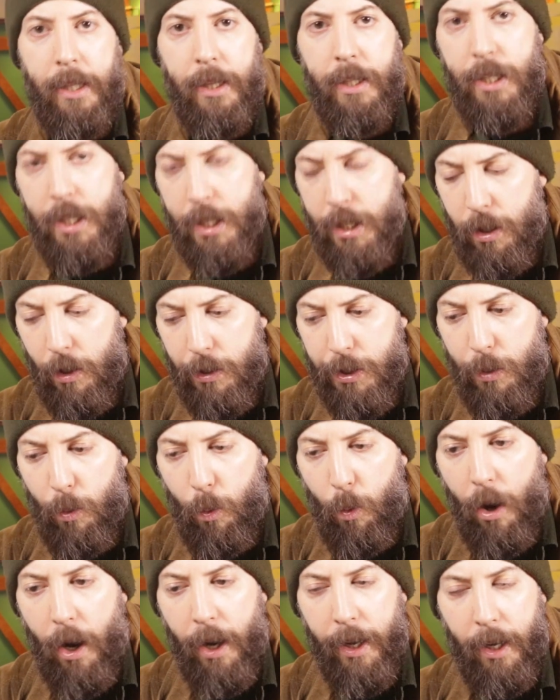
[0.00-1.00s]
This is also
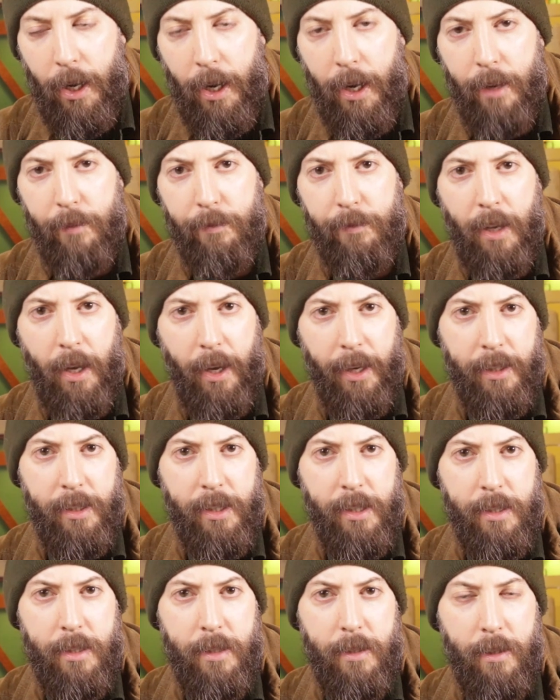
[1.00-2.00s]
why I liked
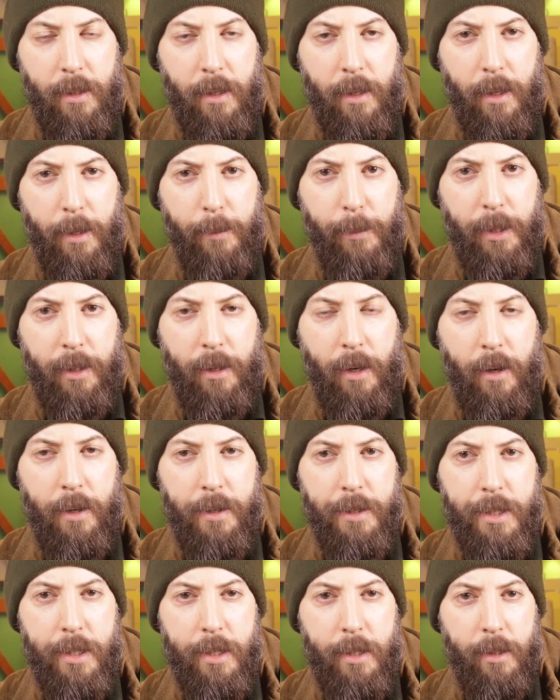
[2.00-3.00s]
it,
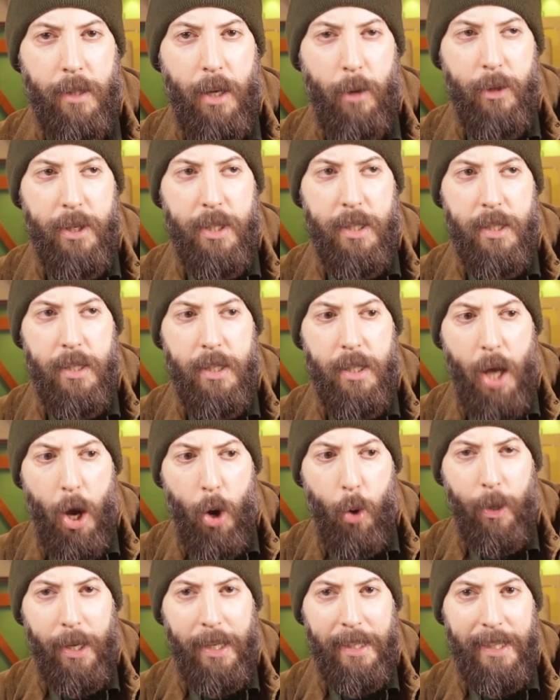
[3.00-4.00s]
because there is
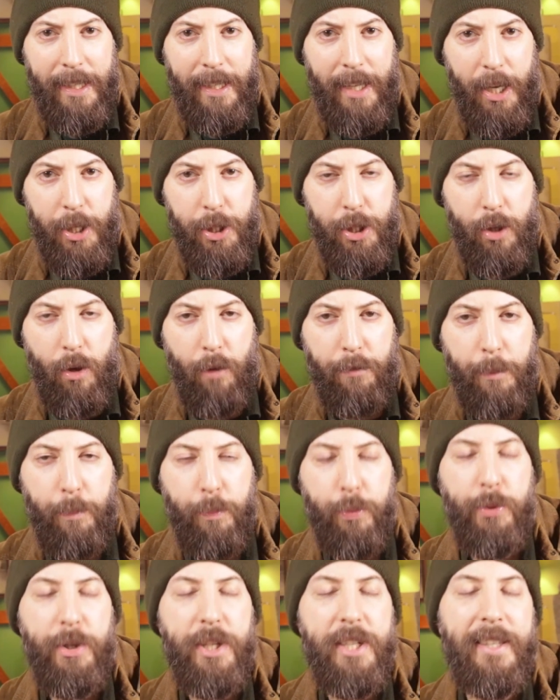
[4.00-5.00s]
no indication of a
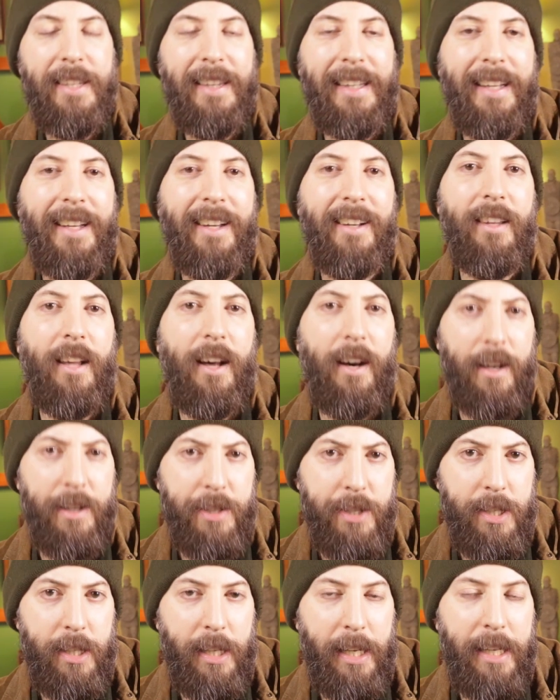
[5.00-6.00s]
priestly
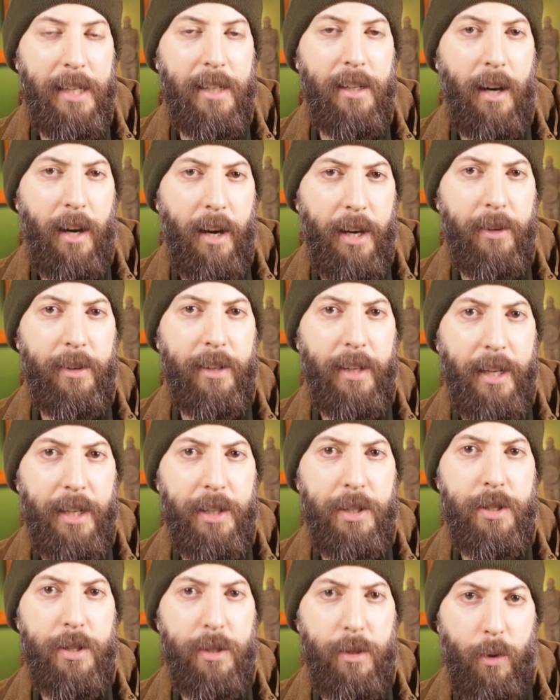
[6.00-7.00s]
class in Iron
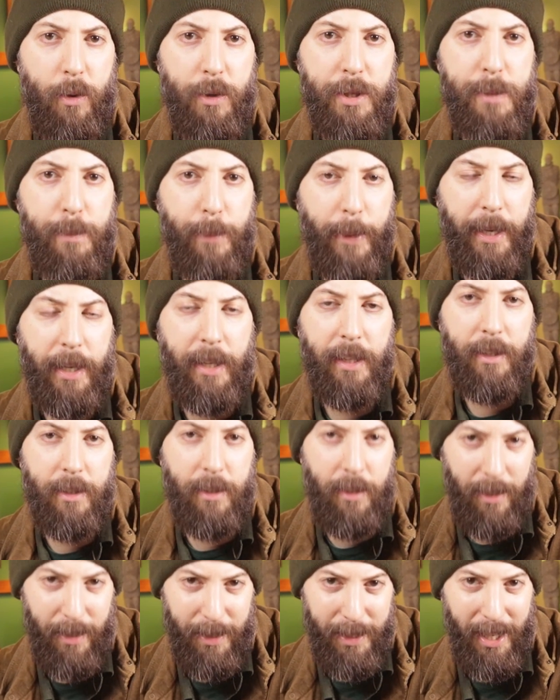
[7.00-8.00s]
Age Norse pagan
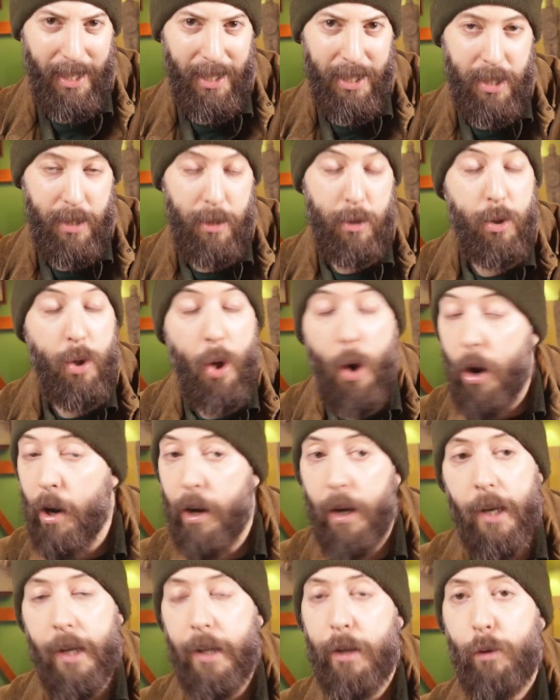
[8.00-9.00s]
context,
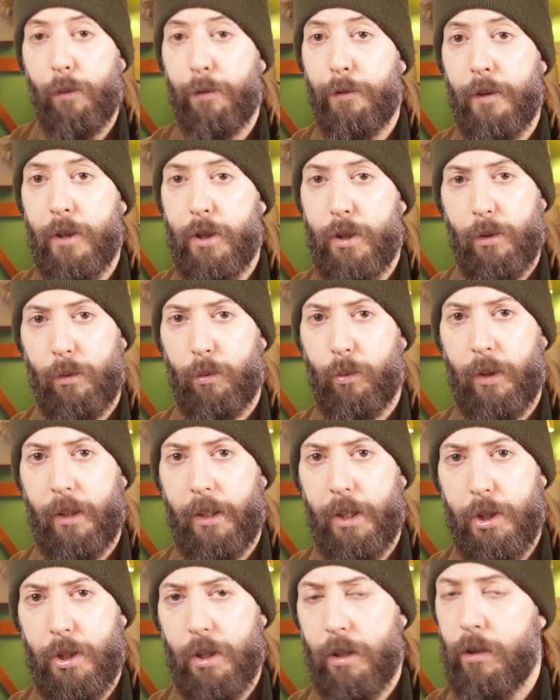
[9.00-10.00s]
nor an official
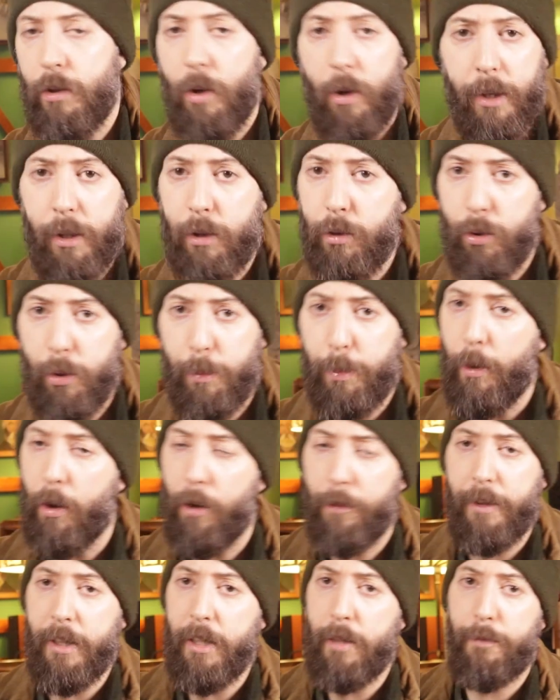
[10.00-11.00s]
religion, nor a group
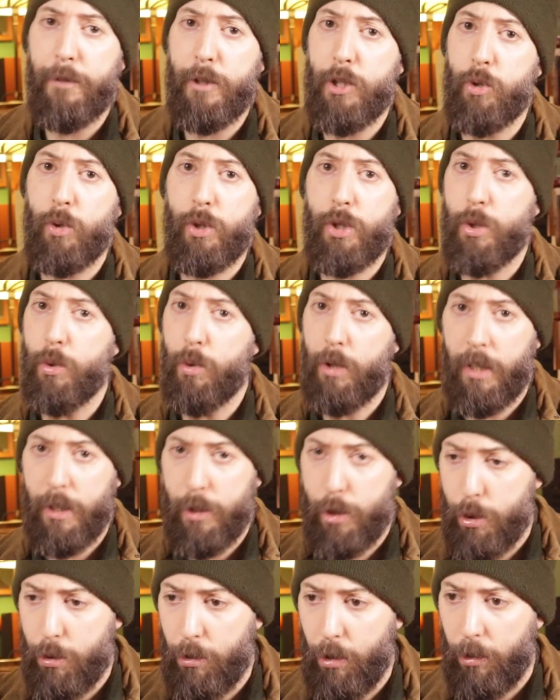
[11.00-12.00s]
of individuals who
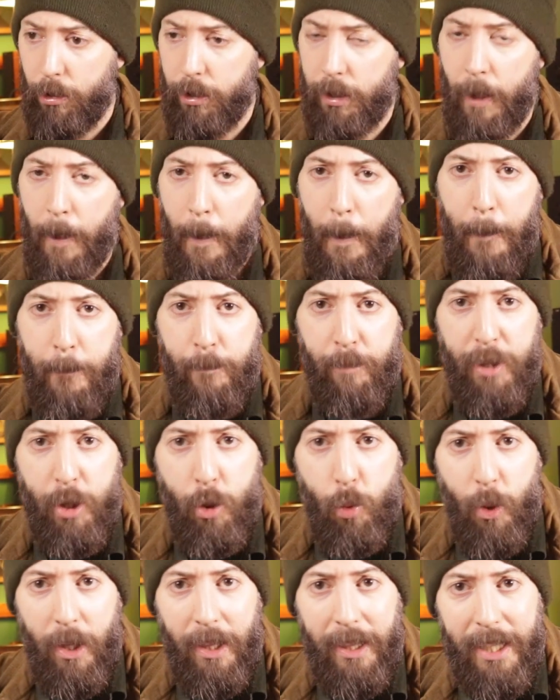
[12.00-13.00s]
controlled
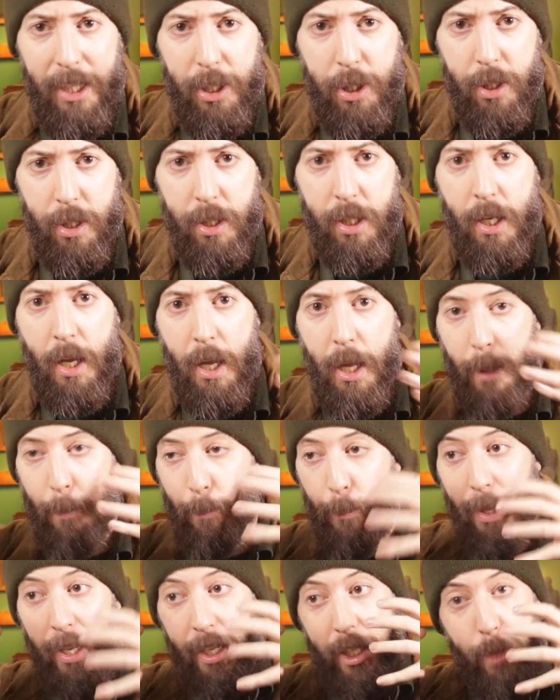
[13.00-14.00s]
the religious
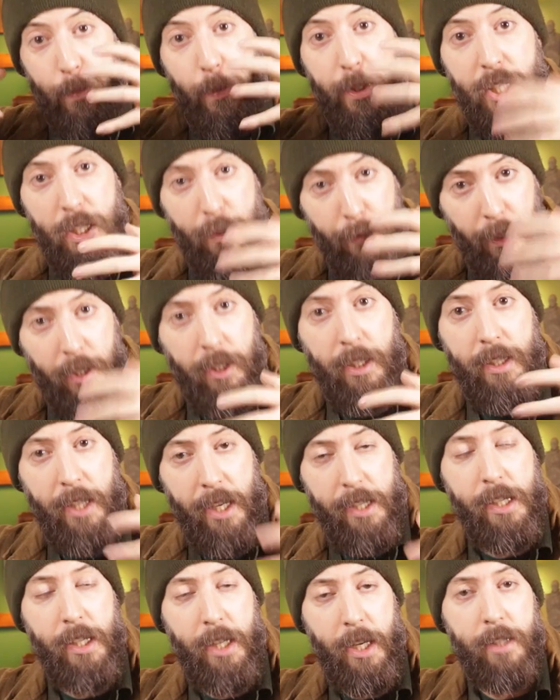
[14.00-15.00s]
being specifically
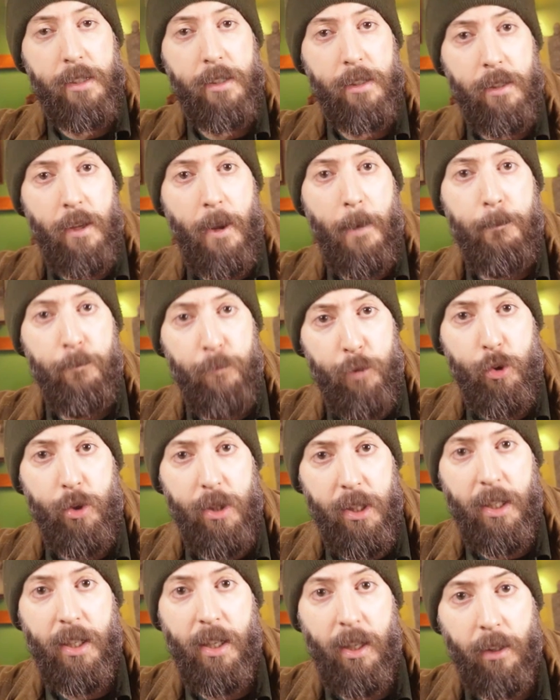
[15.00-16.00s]
dedicated to
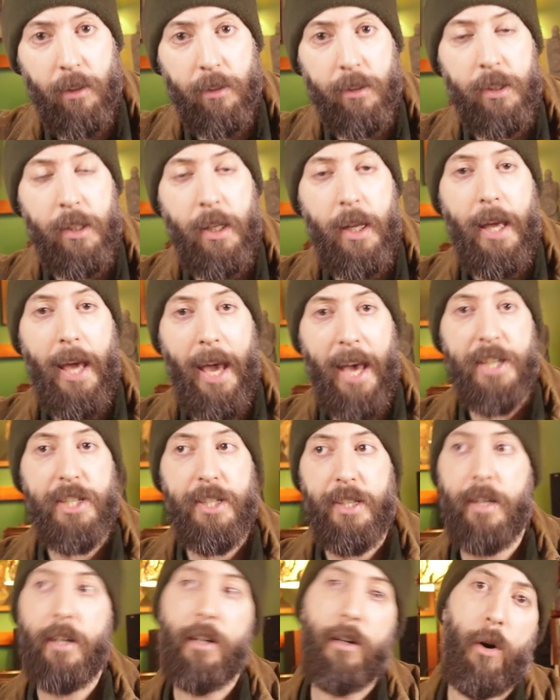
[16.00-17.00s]
the cult
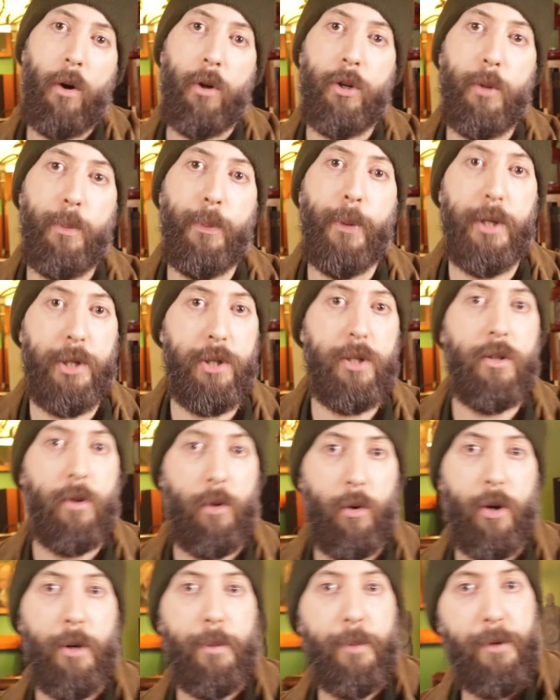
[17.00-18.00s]
as their occupation
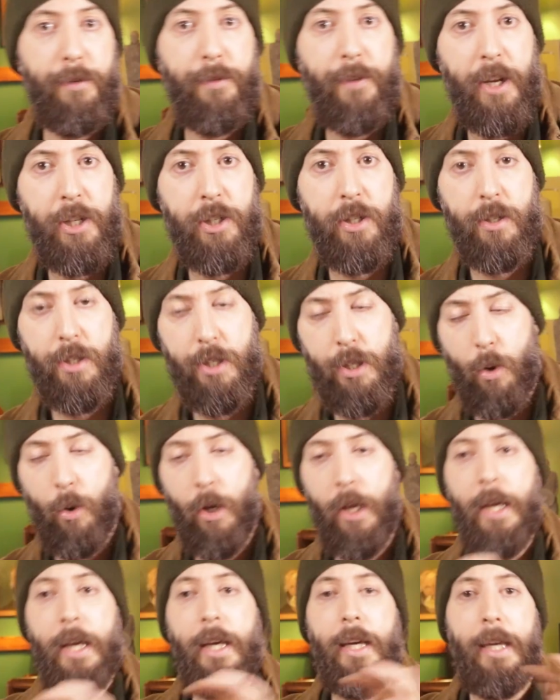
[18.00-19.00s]
or profession.
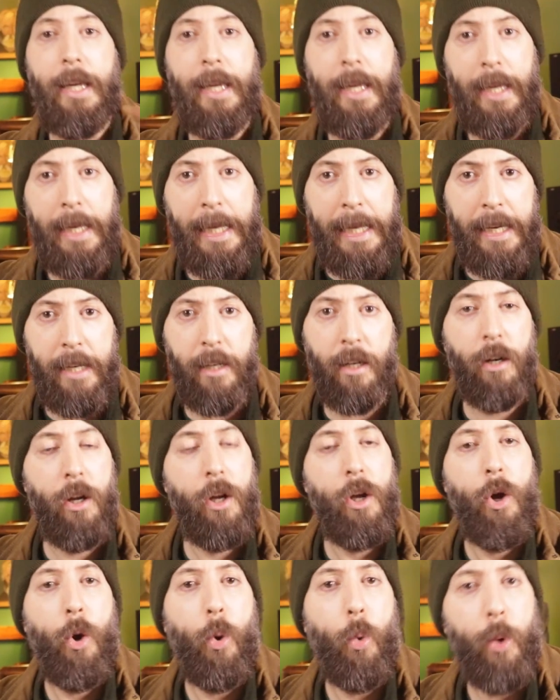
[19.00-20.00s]
So here
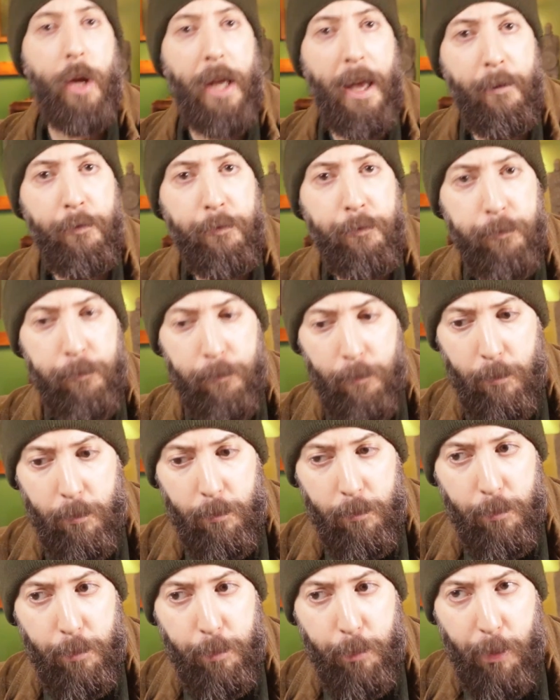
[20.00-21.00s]
we have
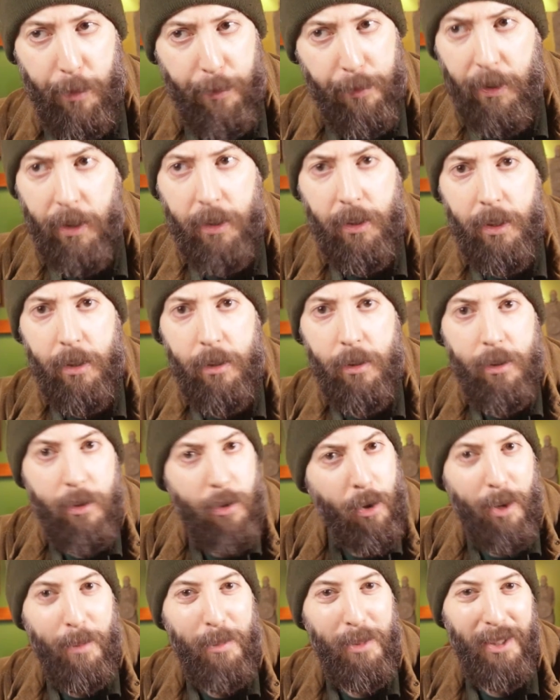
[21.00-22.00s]
perfectly
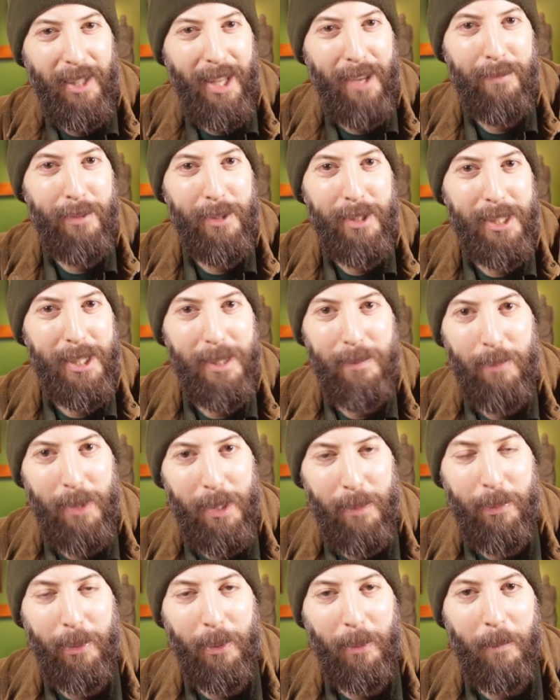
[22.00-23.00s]
normal everyday
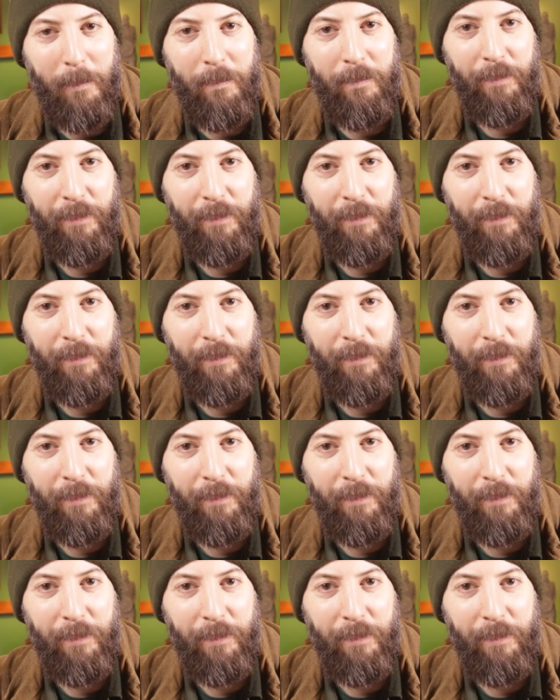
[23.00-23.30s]
people.